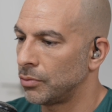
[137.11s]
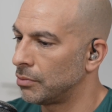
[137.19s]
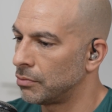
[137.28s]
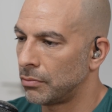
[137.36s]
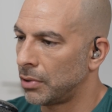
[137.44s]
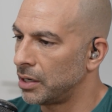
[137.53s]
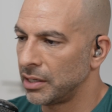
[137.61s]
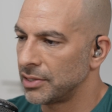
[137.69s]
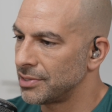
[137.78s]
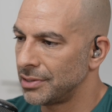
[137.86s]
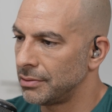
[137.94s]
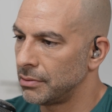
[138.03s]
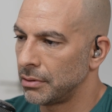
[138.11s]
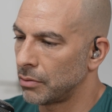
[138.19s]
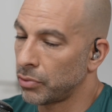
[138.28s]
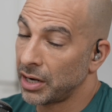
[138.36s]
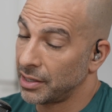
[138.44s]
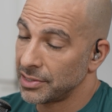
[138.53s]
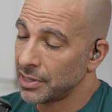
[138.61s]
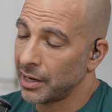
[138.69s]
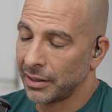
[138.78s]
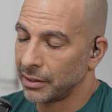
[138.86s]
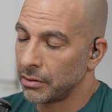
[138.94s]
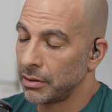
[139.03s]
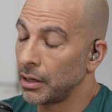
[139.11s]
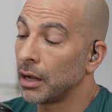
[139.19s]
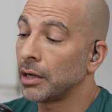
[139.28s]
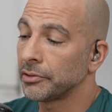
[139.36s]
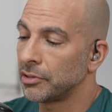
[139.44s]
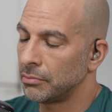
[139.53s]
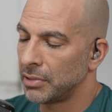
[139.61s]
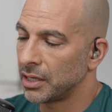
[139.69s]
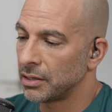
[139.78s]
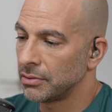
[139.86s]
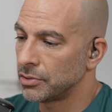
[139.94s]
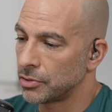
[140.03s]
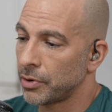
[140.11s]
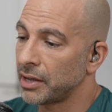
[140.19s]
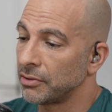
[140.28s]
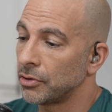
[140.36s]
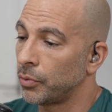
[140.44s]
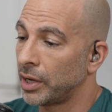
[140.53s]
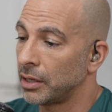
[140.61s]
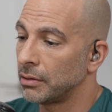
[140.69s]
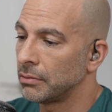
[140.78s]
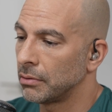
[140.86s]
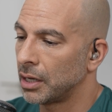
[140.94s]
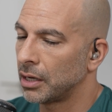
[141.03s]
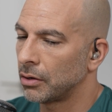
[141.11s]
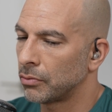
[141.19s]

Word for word: Running is running and cycling are the ultimate strength to weight uh,